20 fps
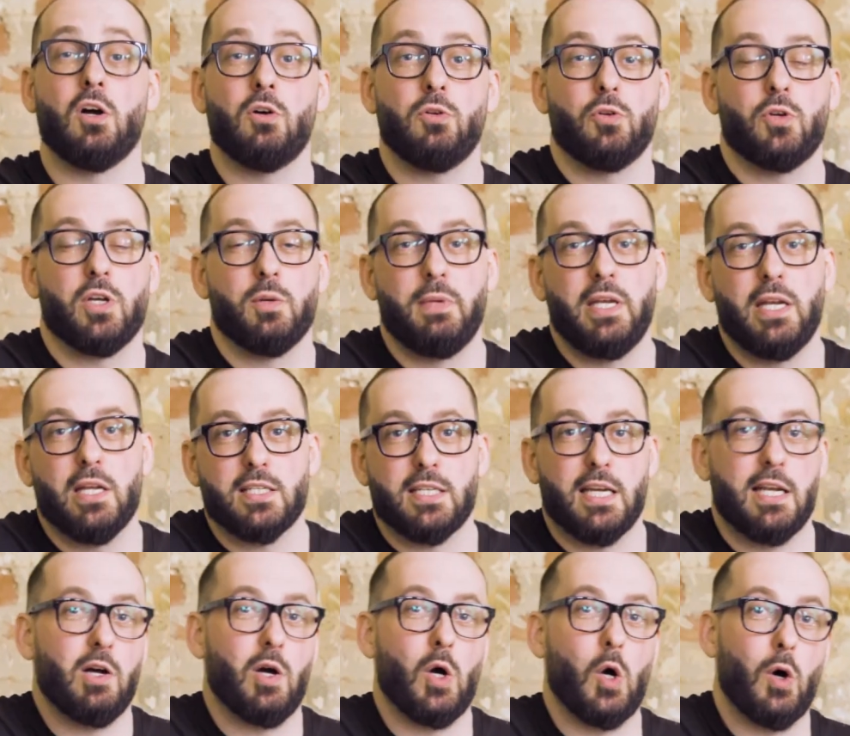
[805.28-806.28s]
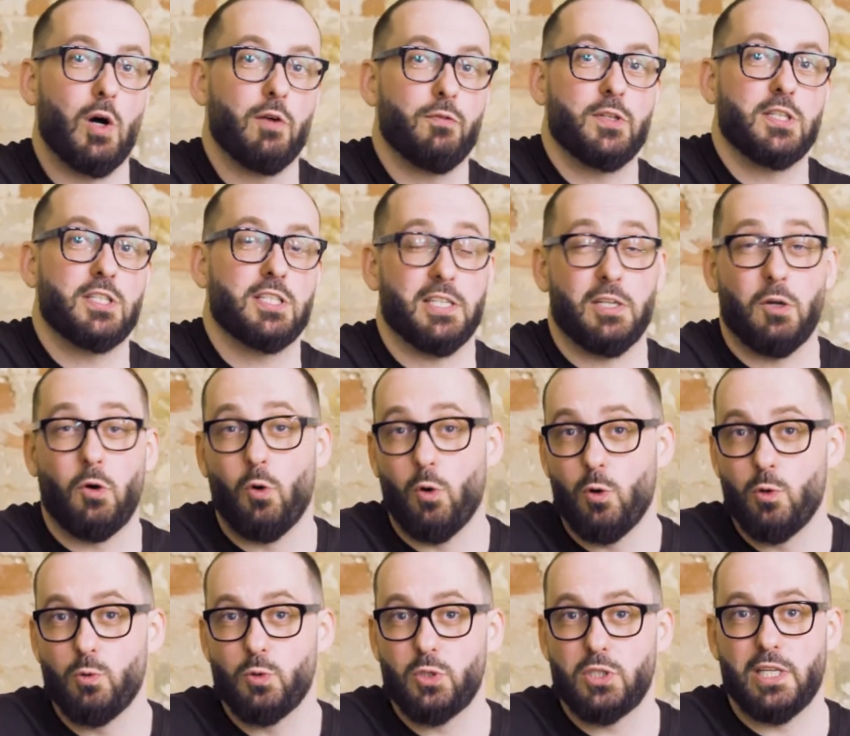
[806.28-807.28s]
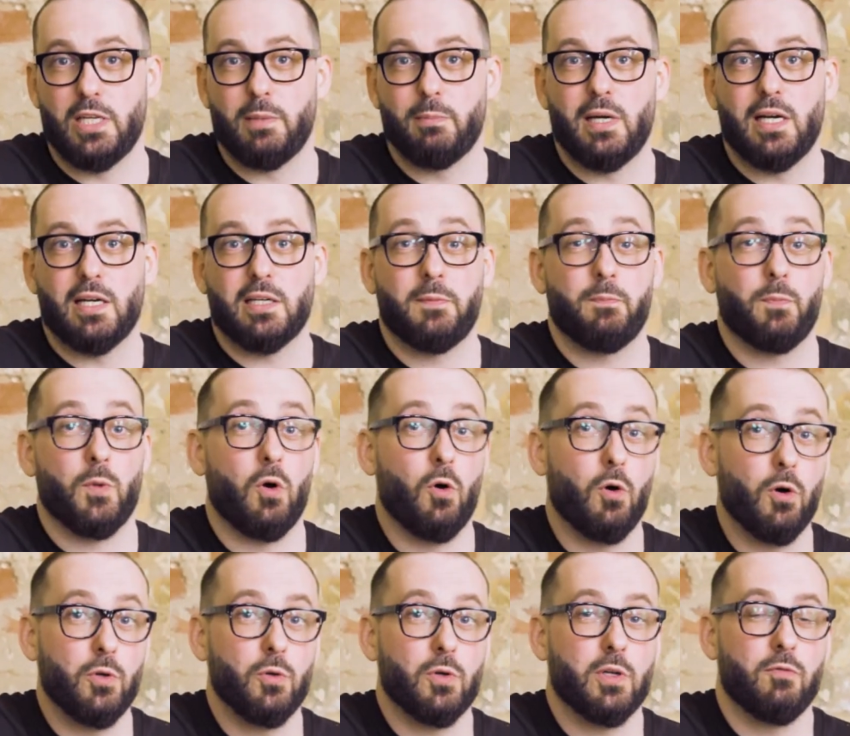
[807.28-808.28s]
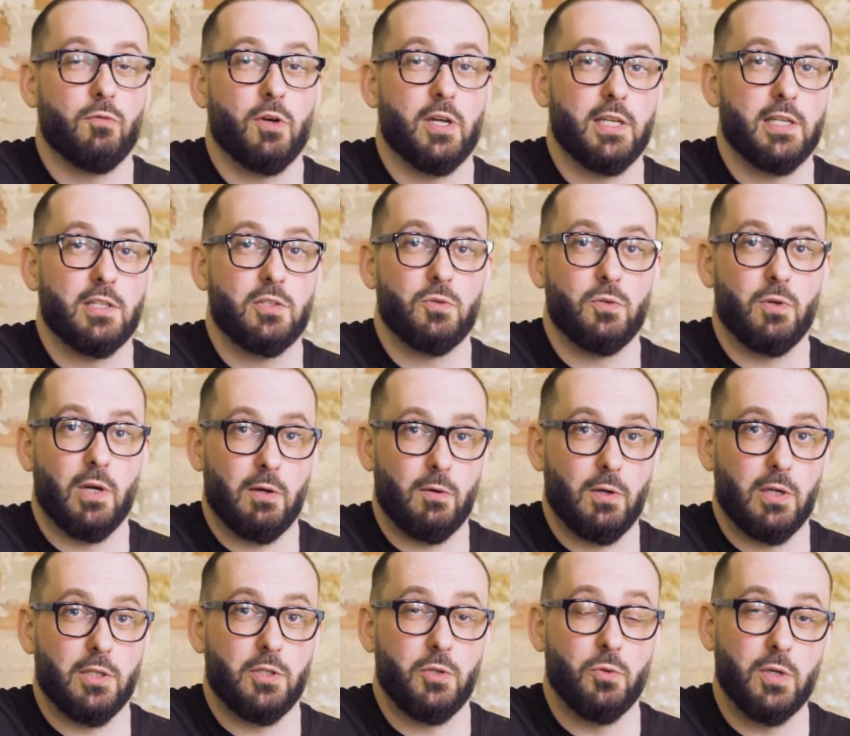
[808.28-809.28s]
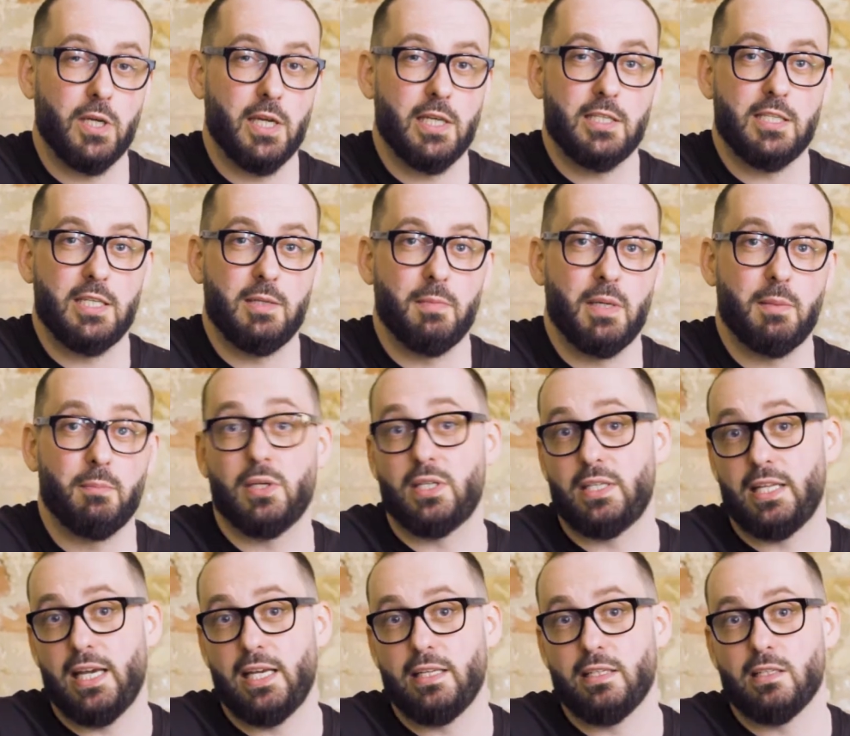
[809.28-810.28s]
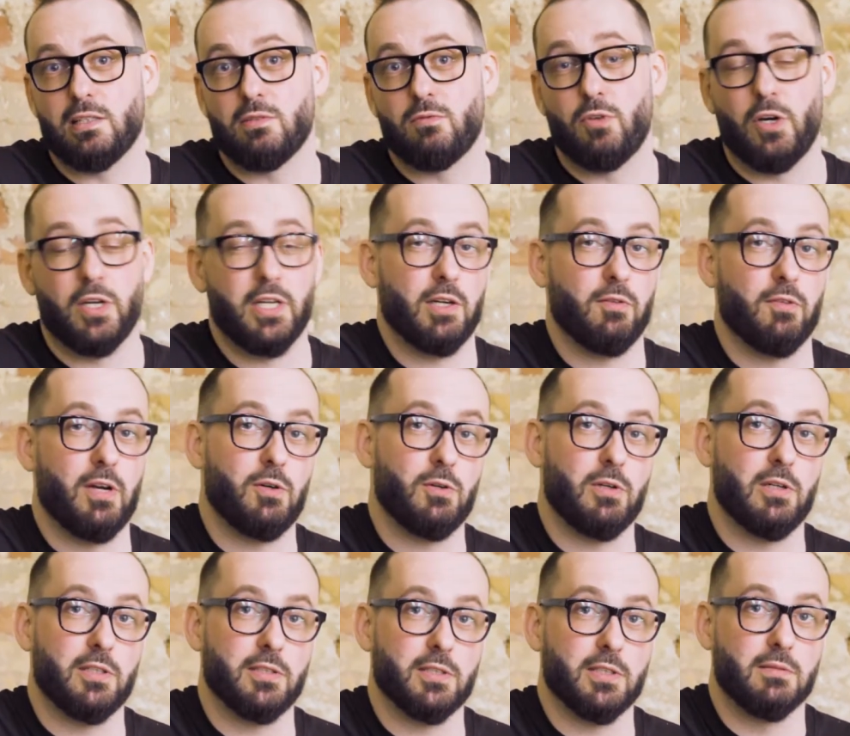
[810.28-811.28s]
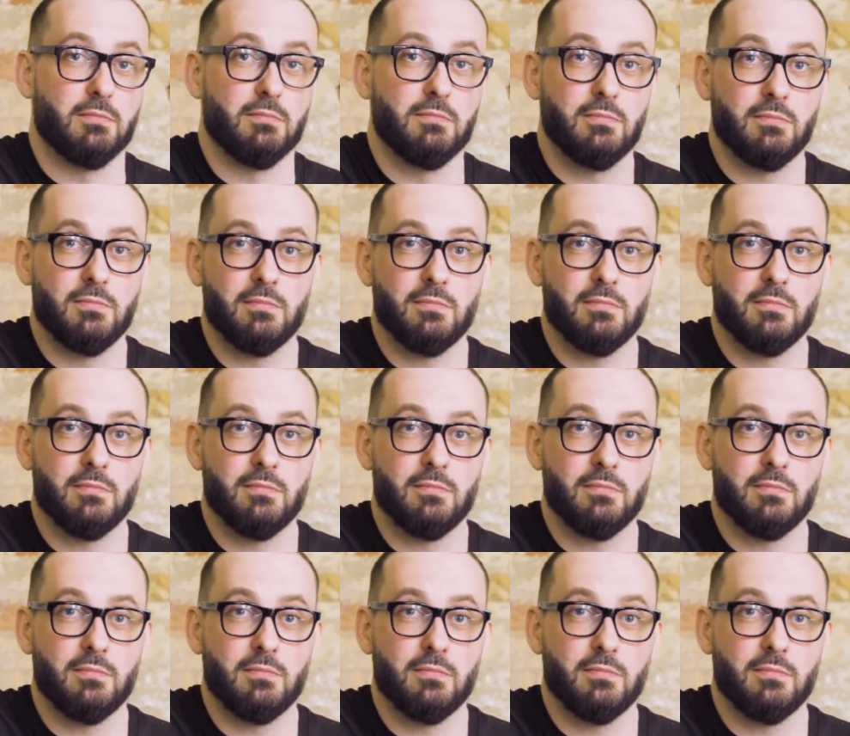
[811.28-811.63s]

Oh, you can meet us at our office in Aarhus, Denmark, or you can run into our UK team member Daniel running around London.